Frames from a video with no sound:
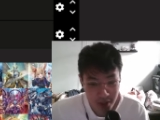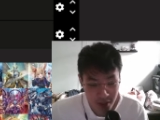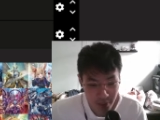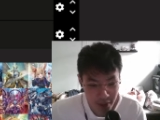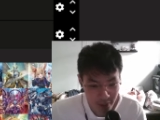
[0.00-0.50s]
a
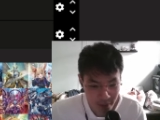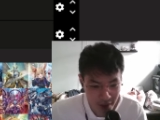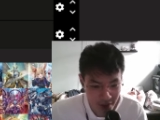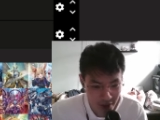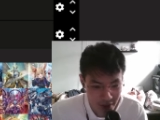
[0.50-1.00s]
bit
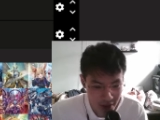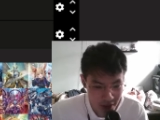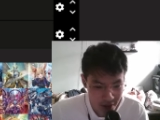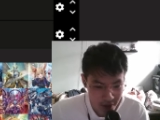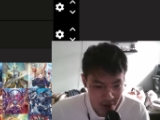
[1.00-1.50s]
better
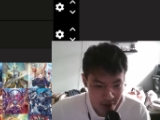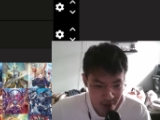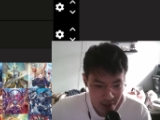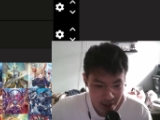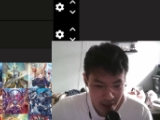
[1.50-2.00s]
than
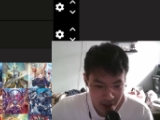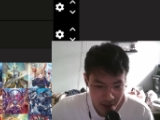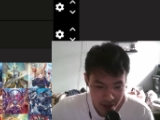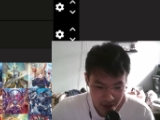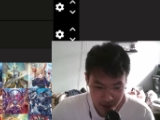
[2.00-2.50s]
Messiah
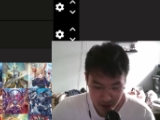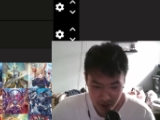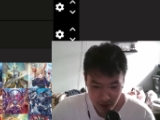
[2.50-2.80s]
and